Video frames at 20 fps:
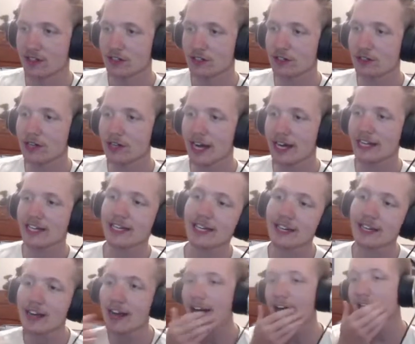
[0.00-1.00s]
Dude, I
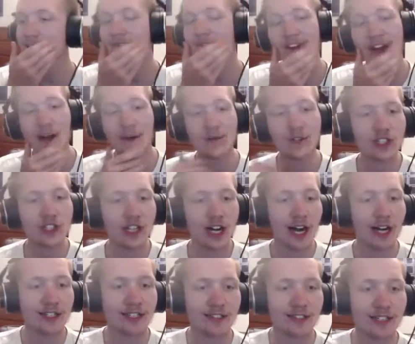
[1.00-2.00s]
can't. I'm
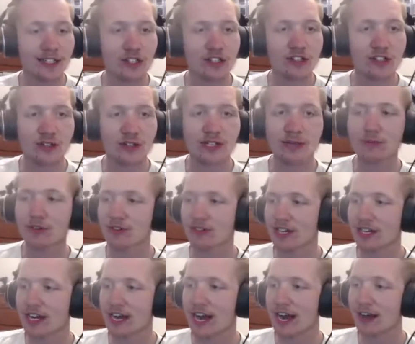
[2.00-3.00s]
shocked at these streamers
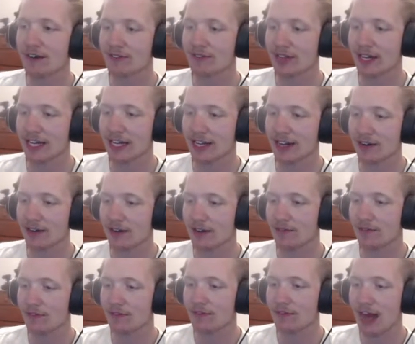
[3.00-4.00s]
that have like
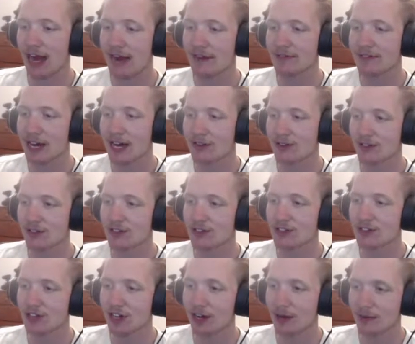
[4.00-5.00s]
5,000
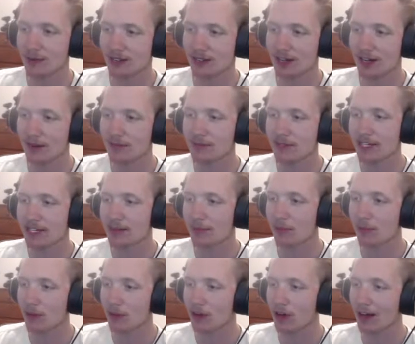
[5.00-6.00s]
subs. I'm like,
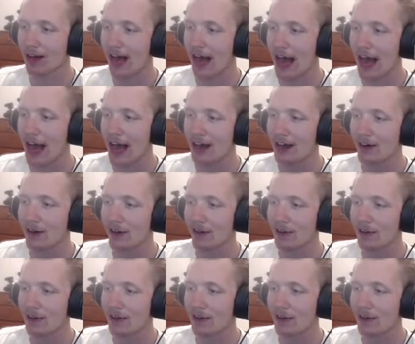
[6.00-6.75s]
bruh, how?